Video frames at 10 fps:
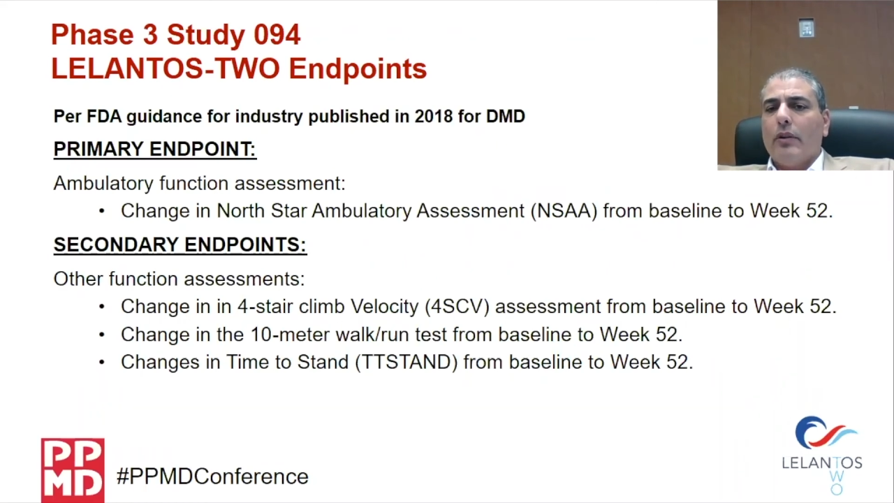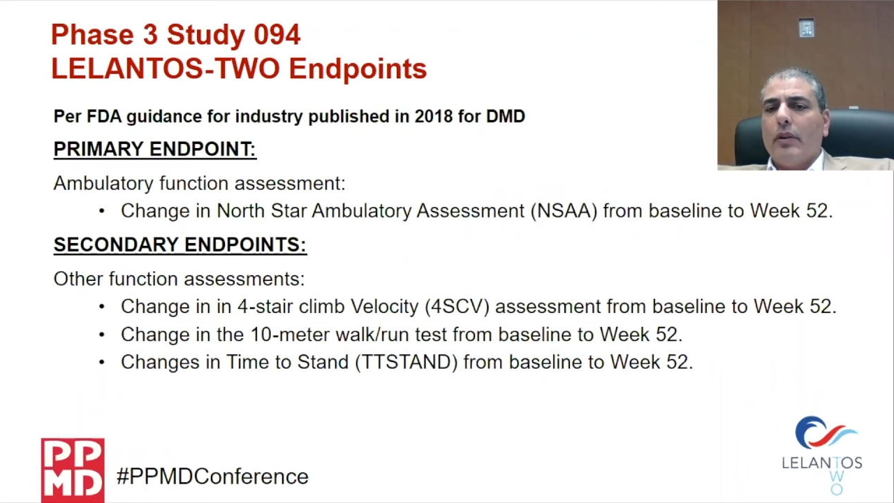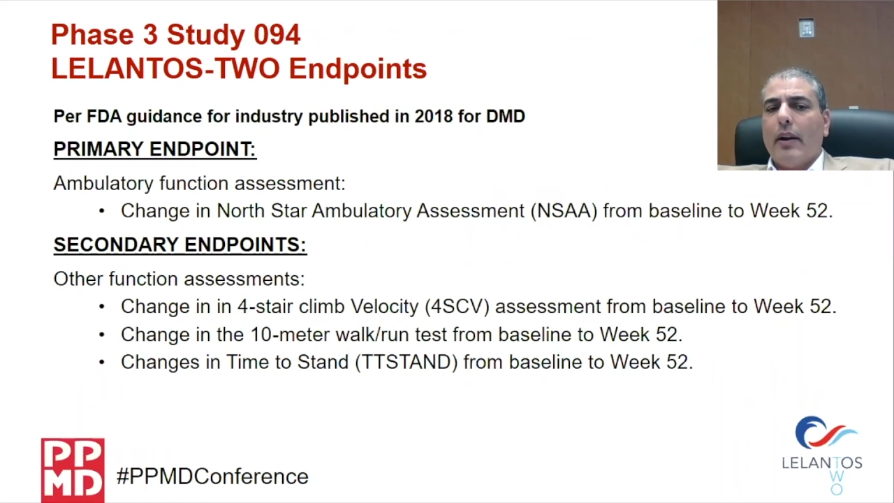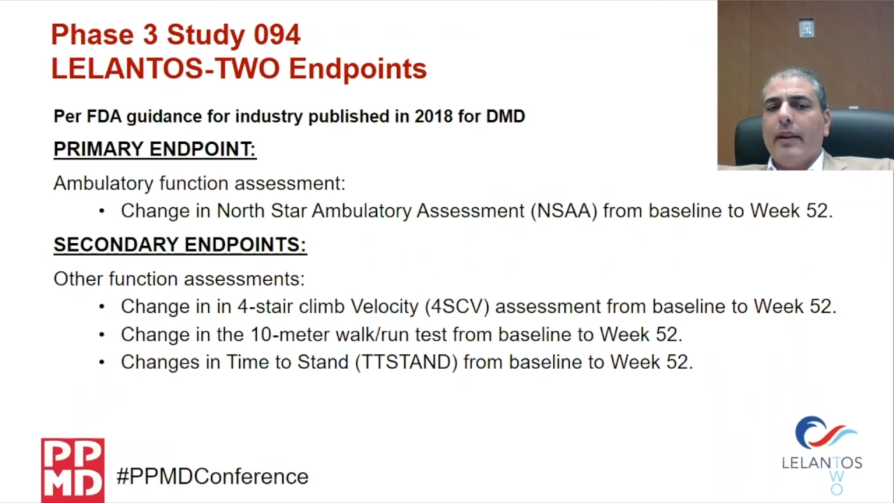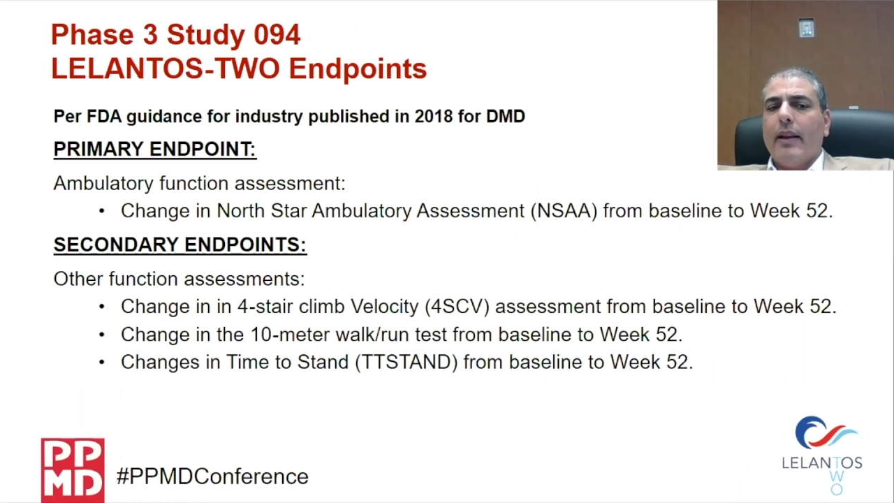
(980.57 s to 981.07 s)

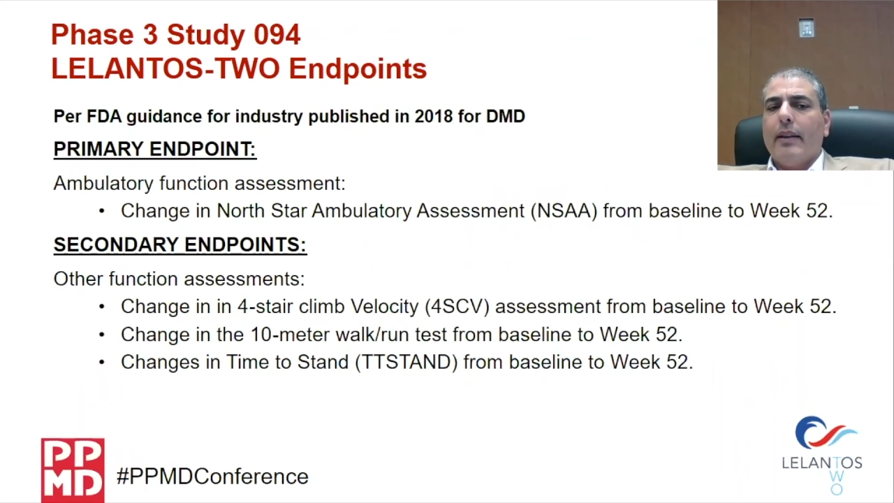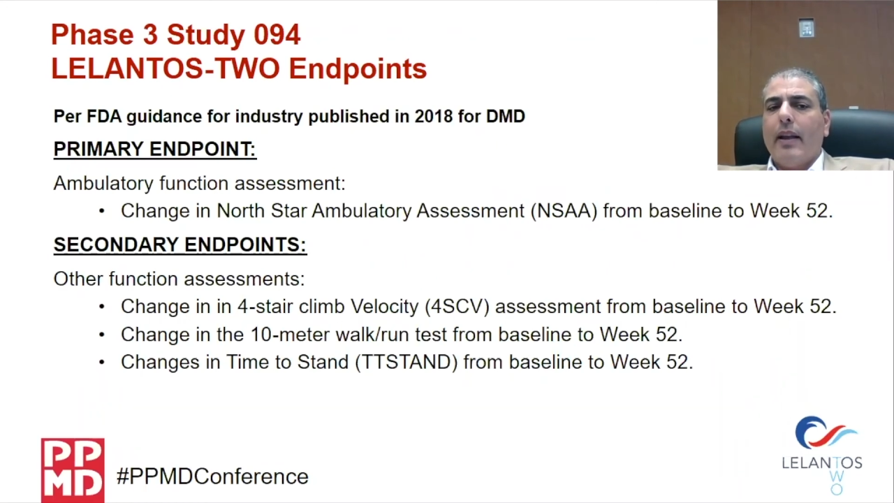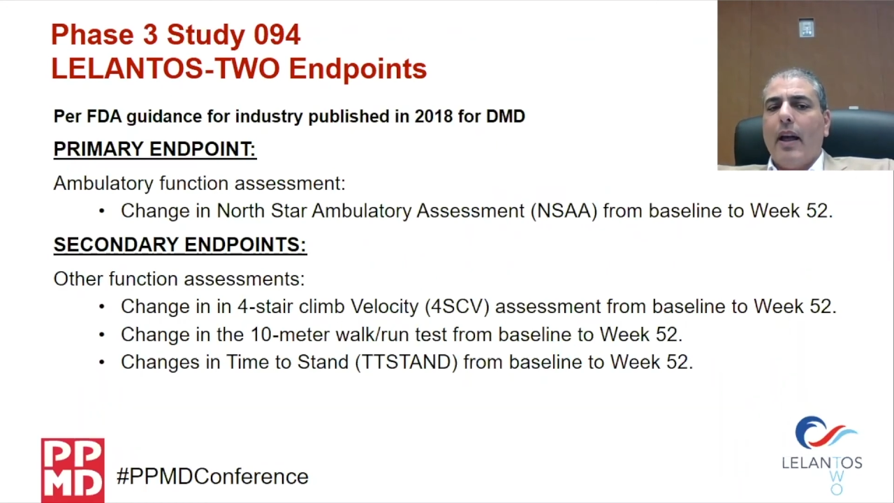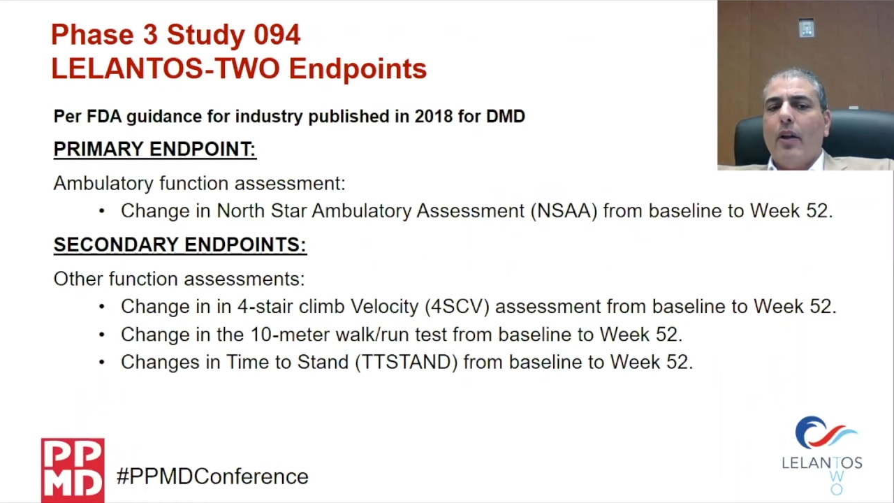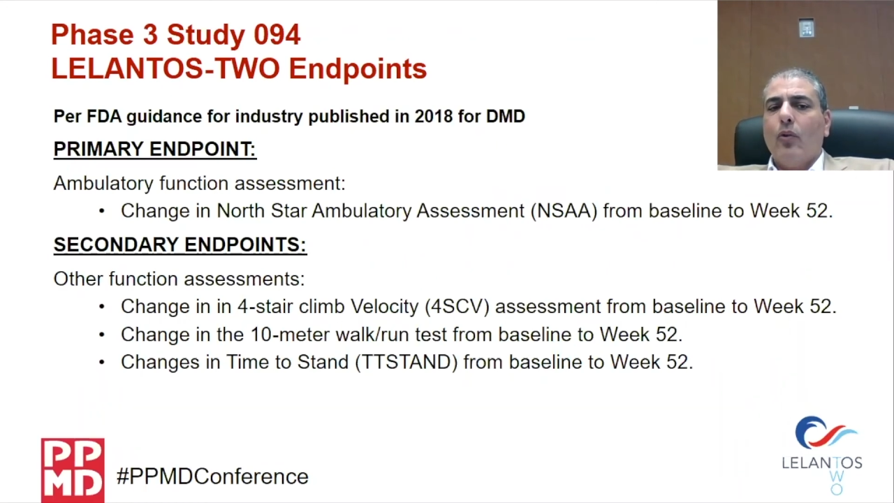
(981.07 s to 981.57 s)
targeting
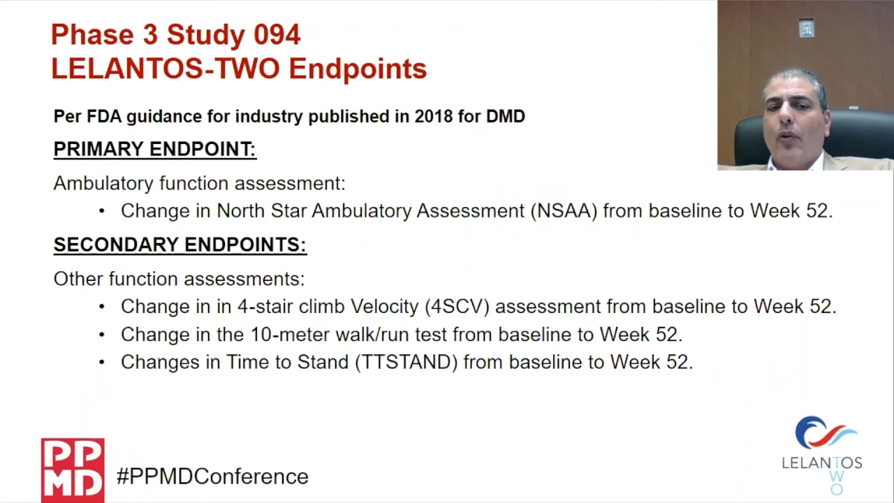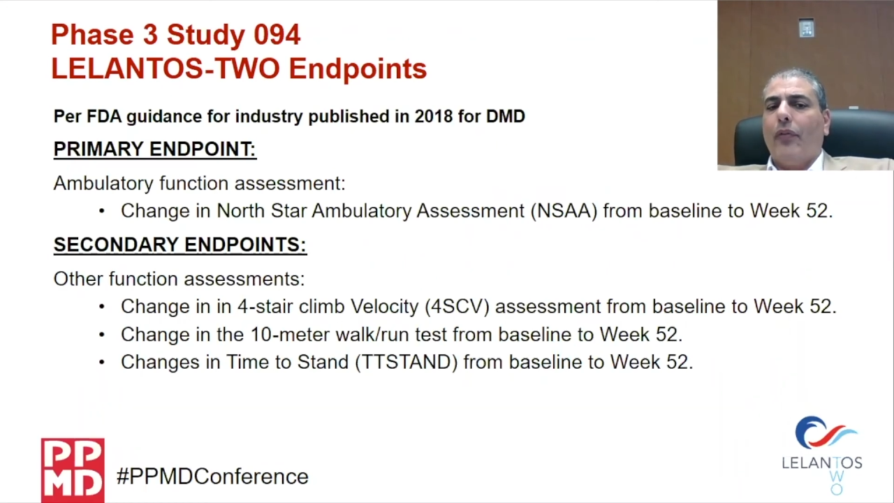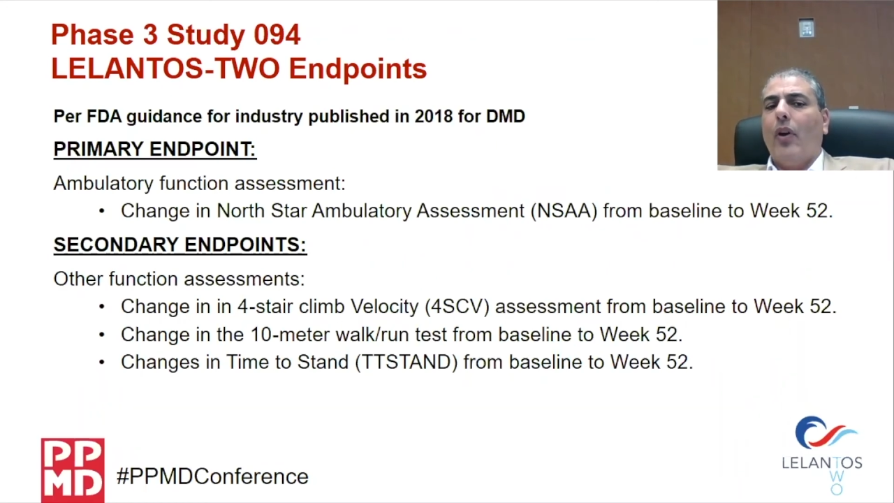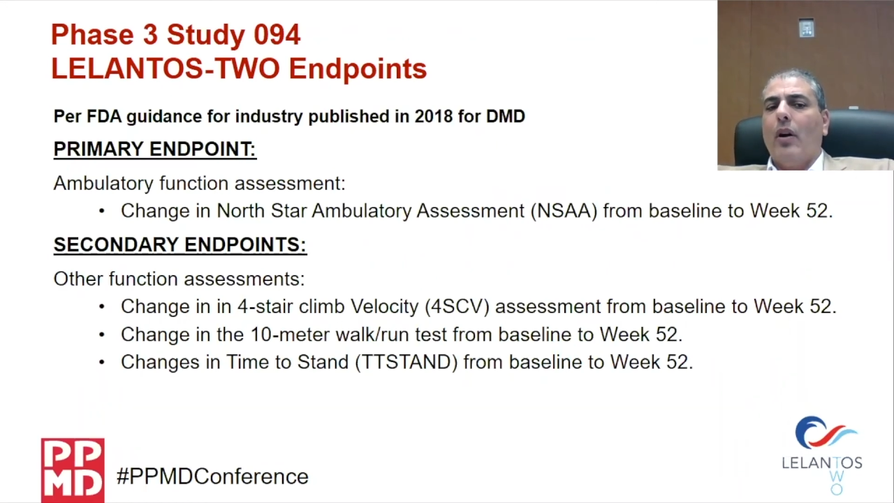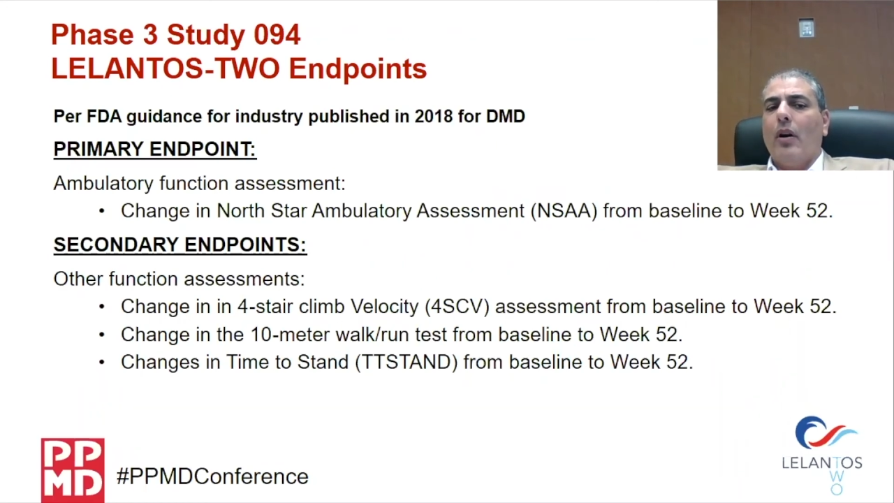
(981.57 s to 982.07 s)
the North
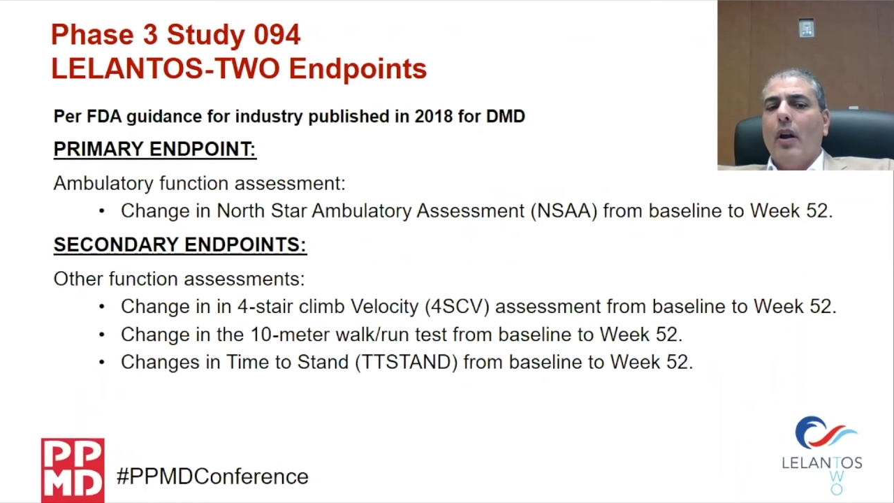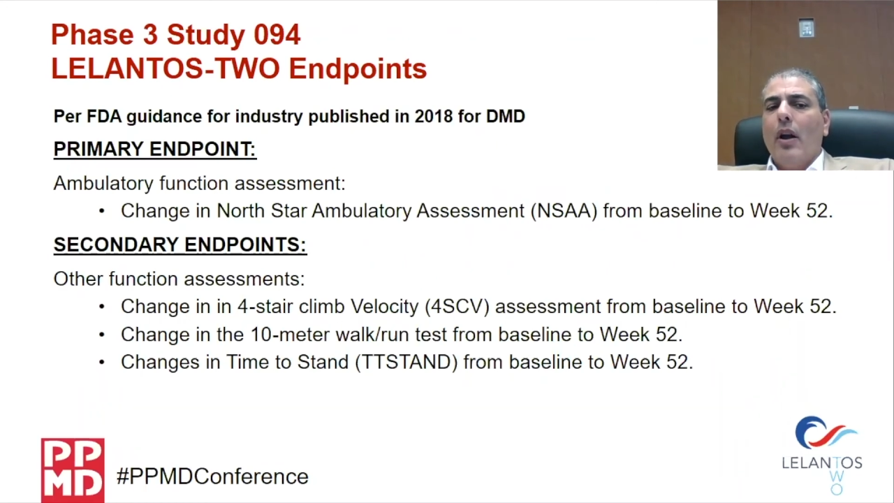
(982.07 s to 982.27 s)
Star,